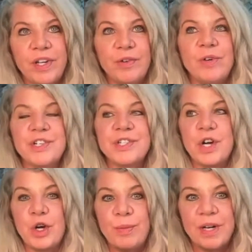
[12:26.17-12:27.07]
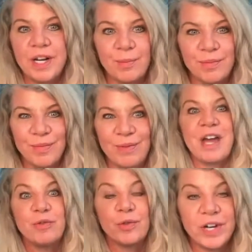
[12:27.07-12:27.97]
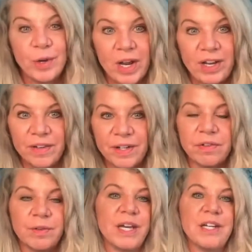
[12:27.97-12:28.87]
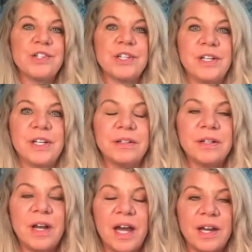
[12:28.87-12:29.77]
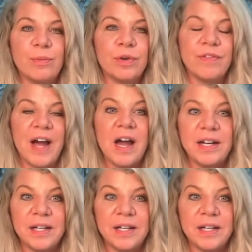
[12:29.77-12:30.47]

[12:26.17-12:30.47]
If we just open up that freeway of information and provide